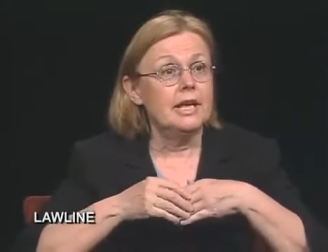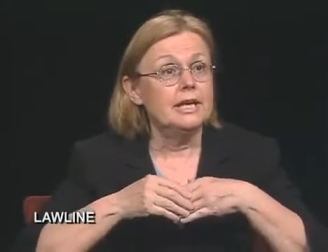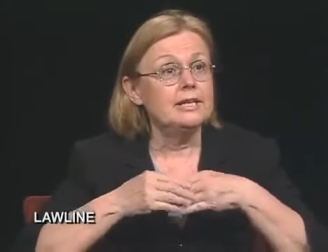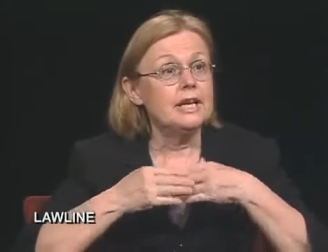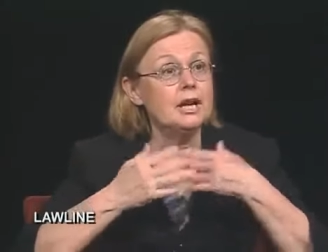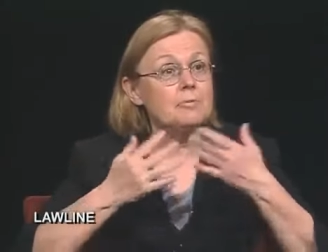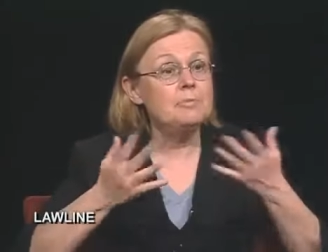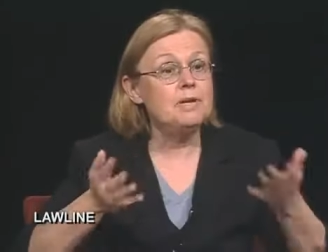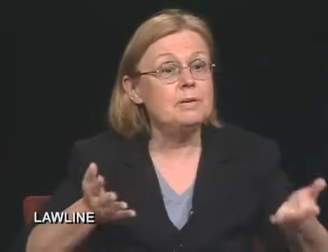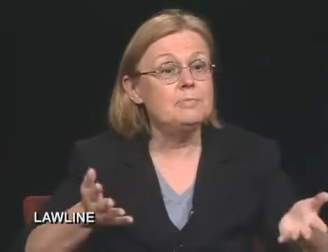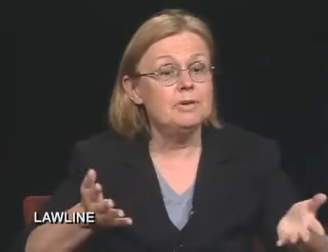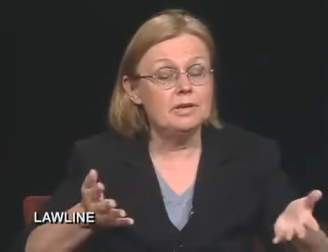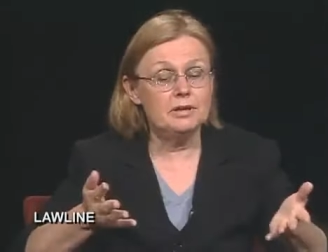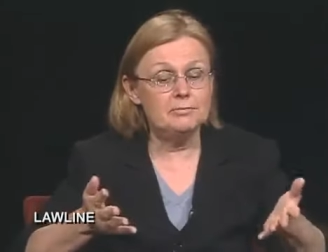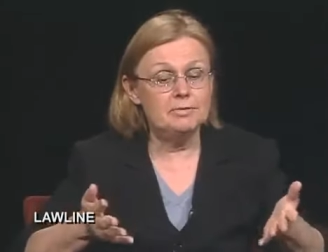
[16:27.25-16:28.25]
and now
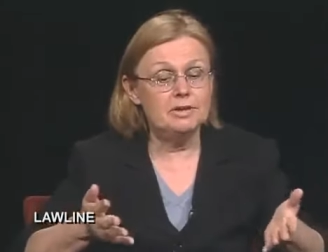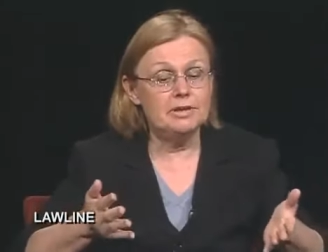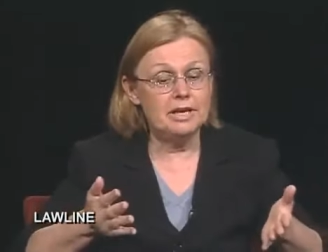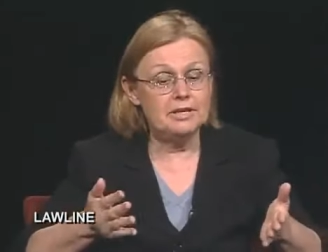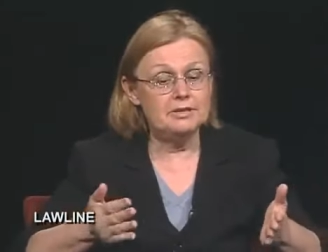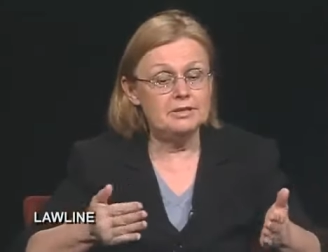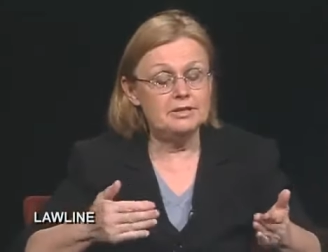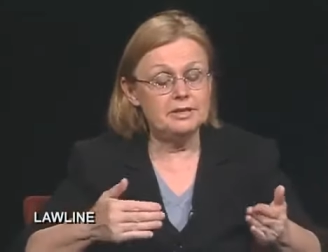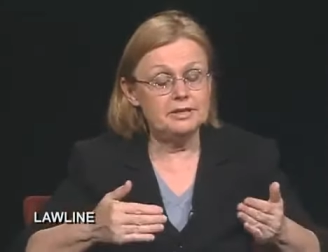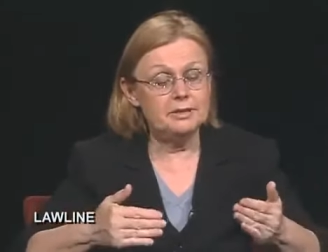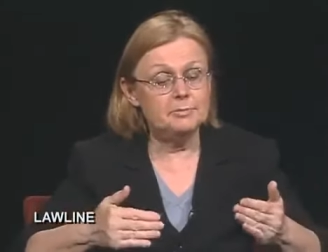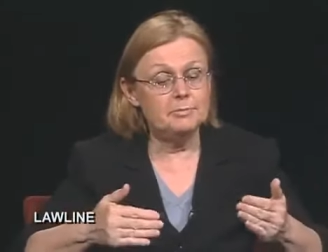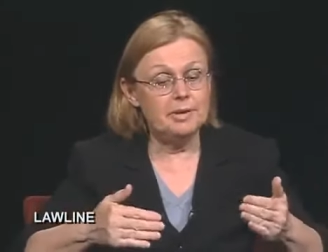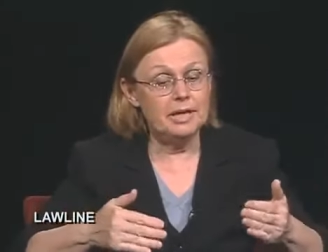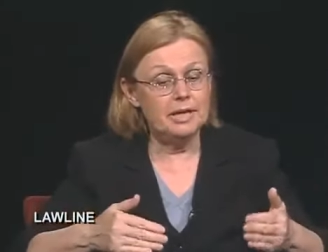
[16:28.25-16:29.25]
people yeah. are realizing that
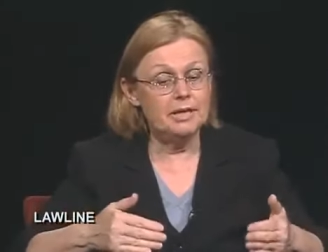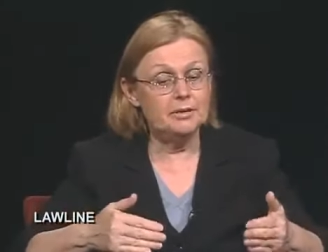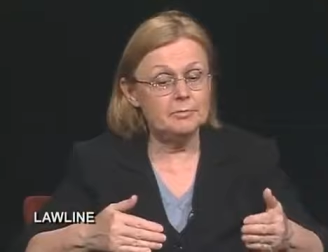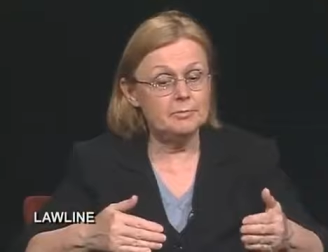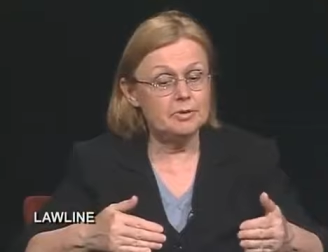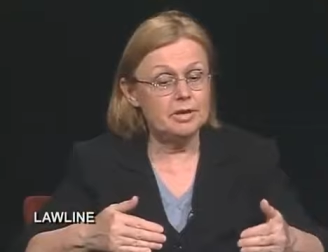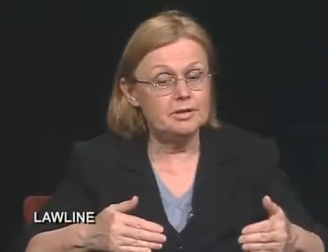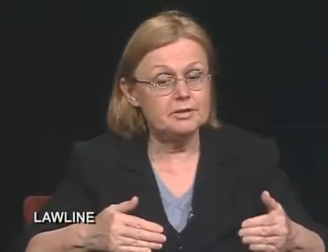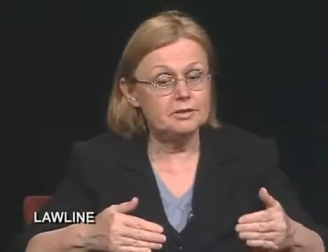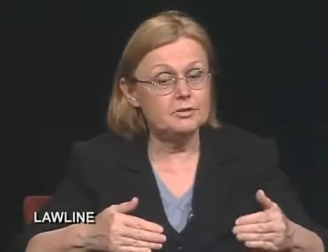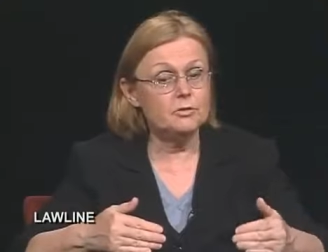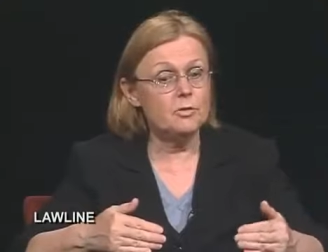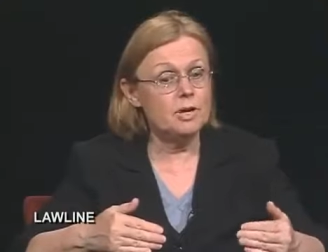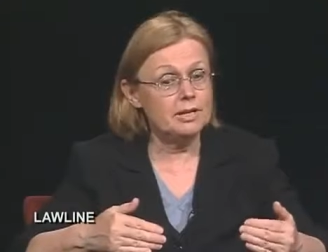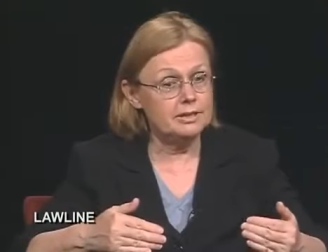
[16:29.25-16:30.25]
they're paying a price in
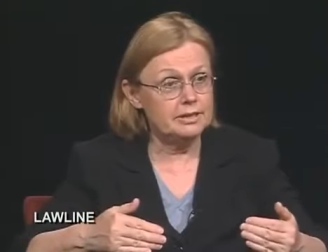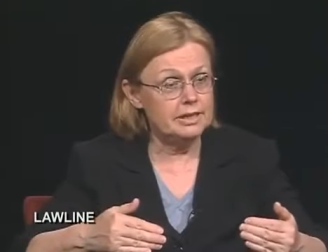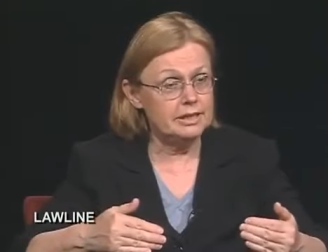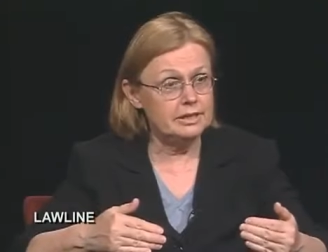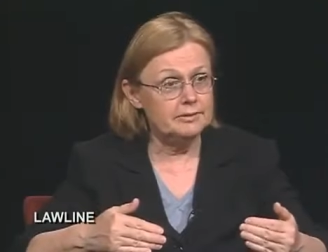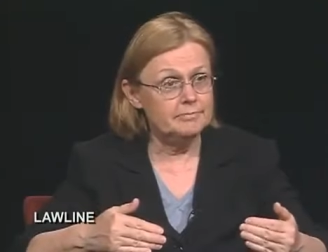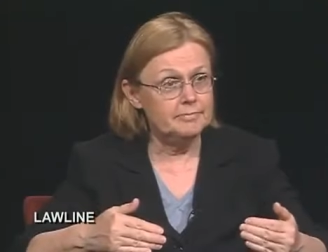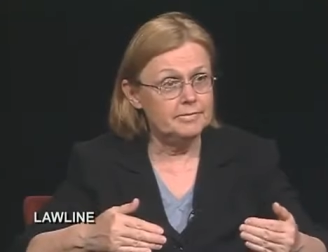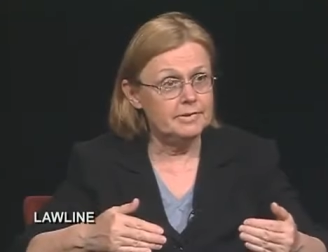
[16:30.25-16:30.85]
quality.